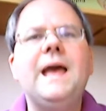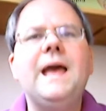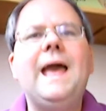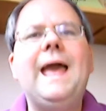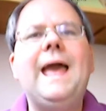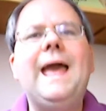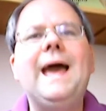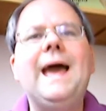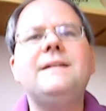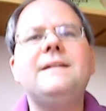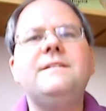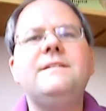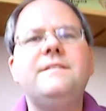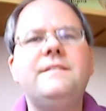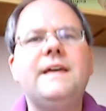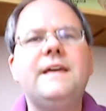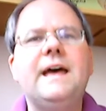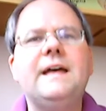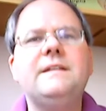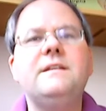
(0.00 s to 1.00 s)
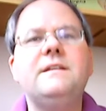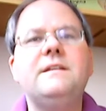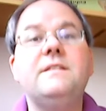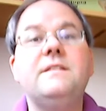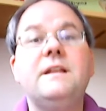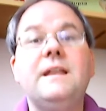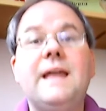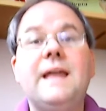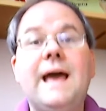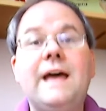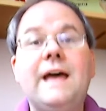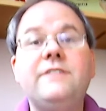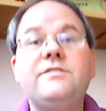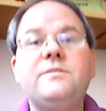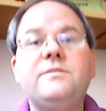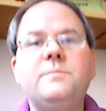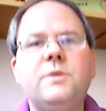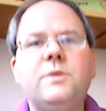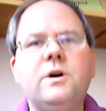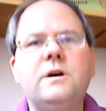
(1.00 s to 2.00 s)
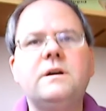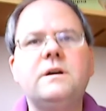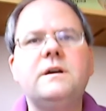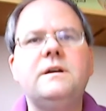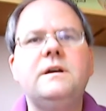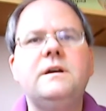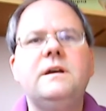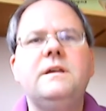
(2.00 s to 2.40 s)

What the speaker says: And then the last book,